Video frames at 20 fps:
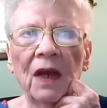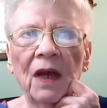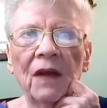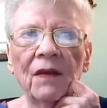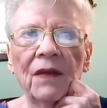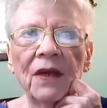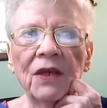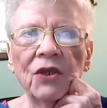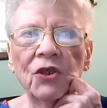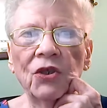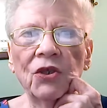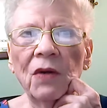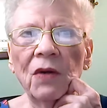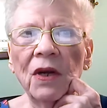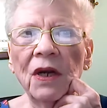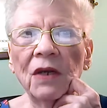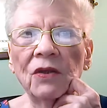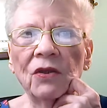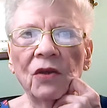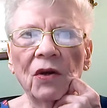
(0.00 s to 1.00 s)
This
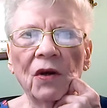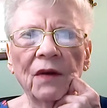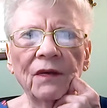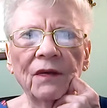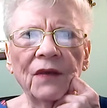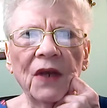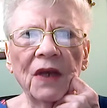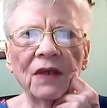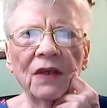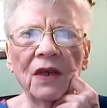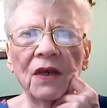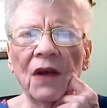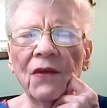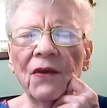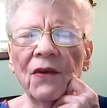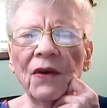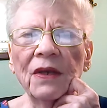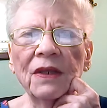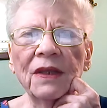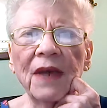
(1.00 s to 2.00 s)
shooting serves as
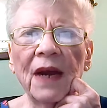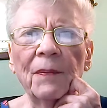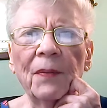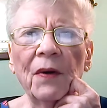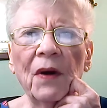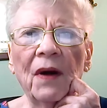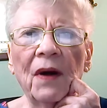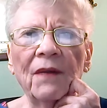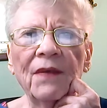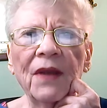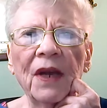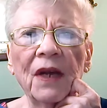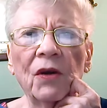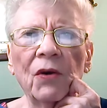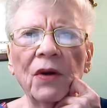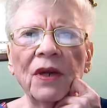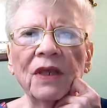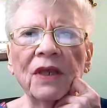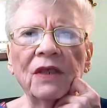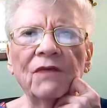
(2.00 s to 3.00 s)
another example of the
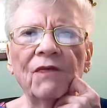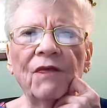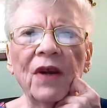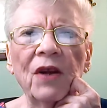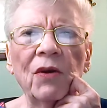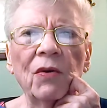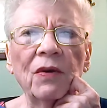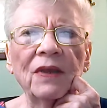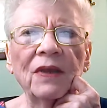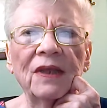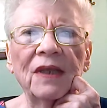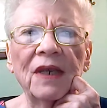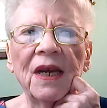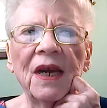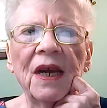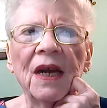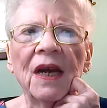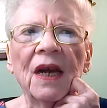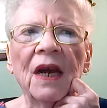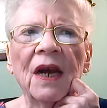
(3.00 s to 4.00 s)
increased
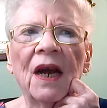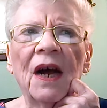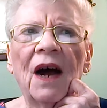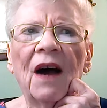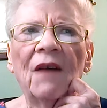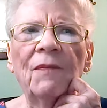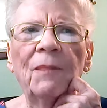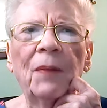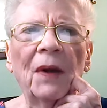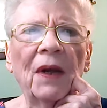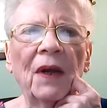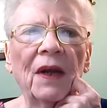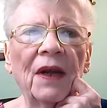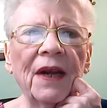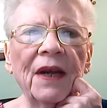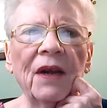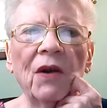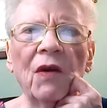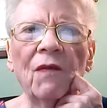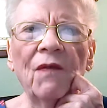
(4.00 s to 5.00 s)
frequency of
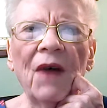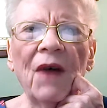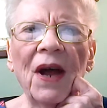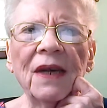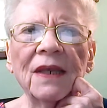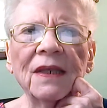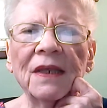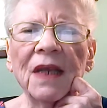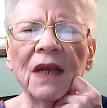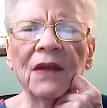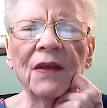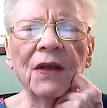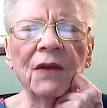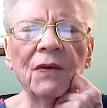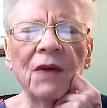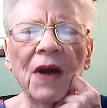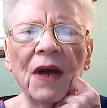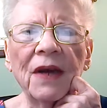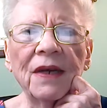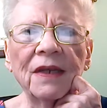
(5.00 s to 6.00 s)
political violence in the
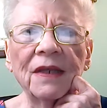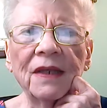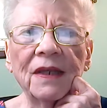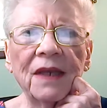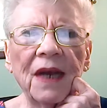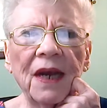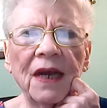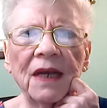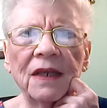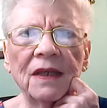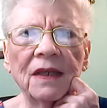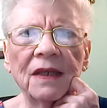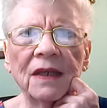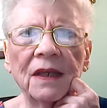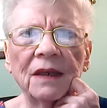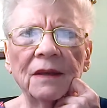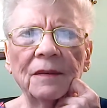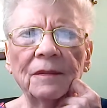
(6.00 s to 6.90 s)
United States.